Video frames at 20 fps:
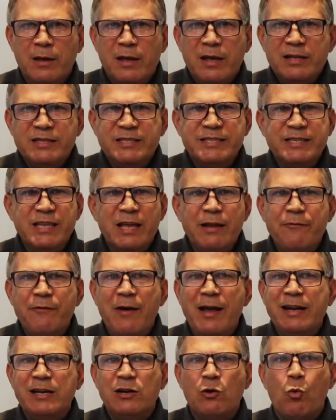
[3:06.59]
Instead of
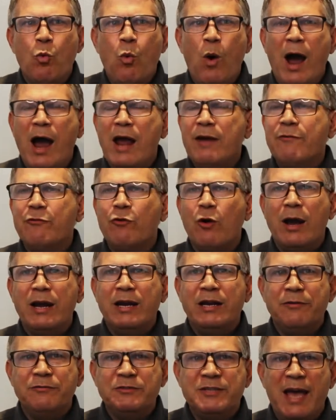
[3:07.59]
adding a wide
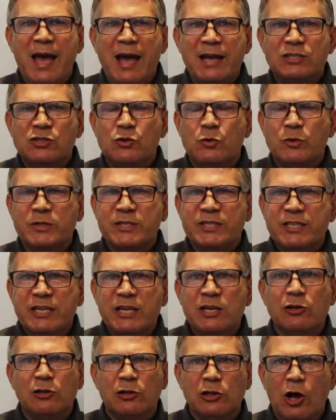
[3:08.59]
variety of tags to a
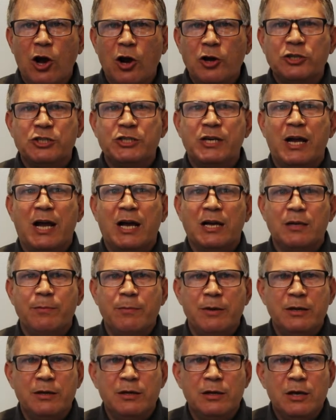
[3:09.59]
single large
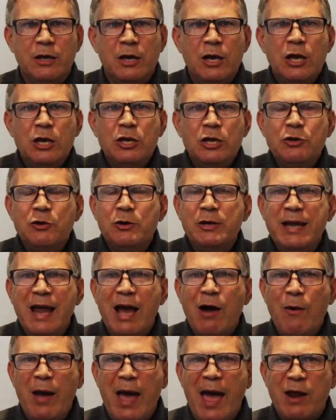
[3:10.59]
document, you can
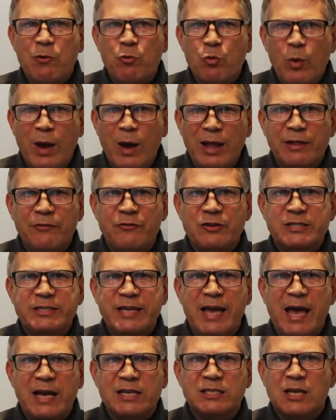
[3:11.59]
now add relevant
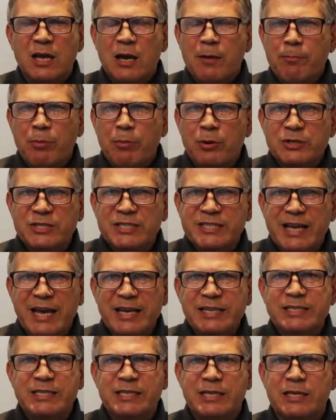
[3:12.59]
tags
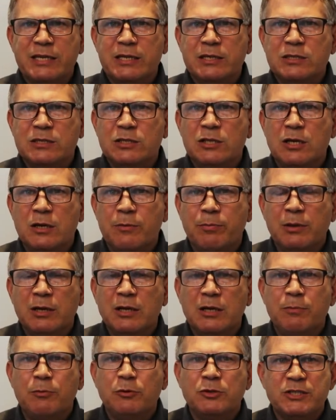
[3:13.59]
precisely to the
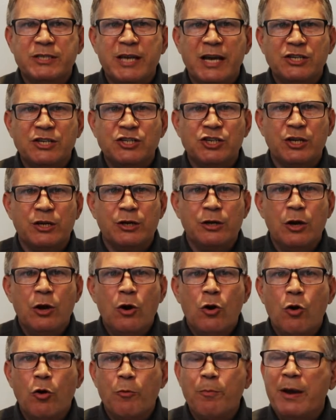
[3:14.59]
applicable section
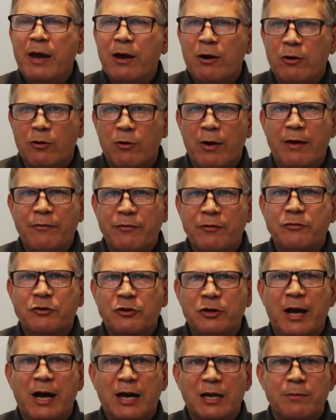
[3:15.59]
or paragraph of your
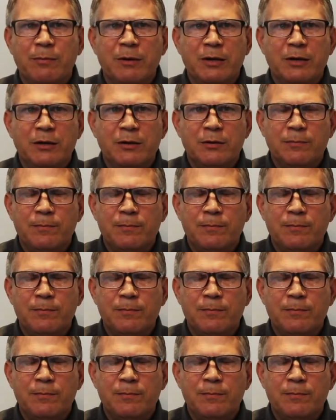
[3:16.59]
document.